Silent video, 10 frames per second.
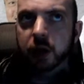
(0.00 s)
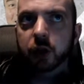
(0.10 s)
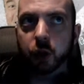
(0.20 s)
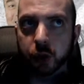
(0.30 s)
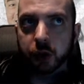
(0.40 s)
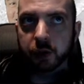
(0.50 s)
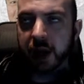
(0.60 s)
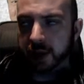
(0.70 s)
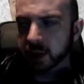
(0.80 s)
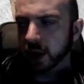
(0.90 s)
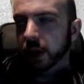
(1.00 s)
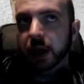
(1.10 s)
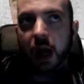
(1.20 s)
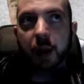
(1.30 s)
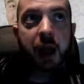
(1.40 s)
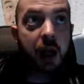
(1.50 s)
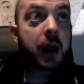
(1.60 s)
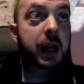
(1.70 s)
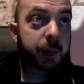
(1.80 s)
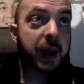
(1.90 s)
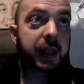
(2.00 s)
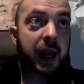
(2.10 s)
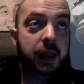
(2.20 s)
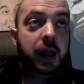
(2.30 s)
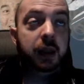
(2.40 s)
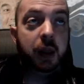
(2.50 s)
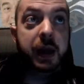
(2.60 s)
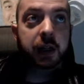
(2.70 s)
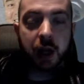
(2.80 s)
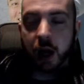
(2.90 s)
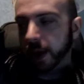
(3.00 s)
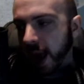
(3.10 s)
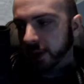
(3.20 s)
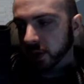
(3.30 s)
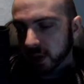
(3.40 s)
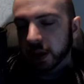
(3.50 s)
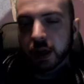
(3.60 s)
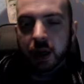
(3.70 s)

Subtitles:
Sort of, yes. So expect that in the midterm, yes.